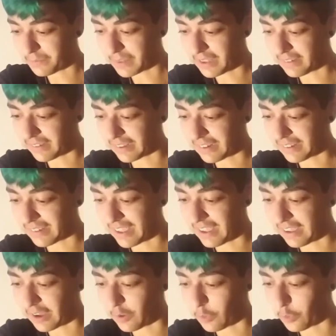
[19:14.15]
it's going to
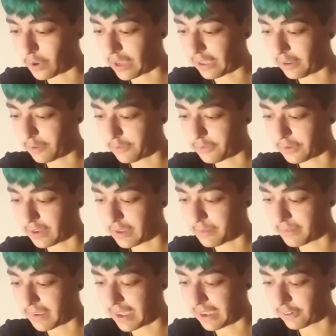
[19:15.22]
take a while for him
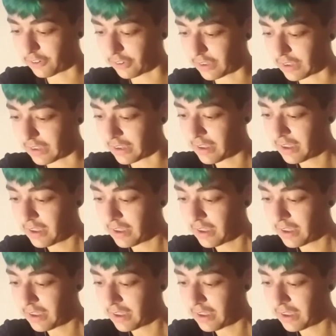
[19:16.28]
to actually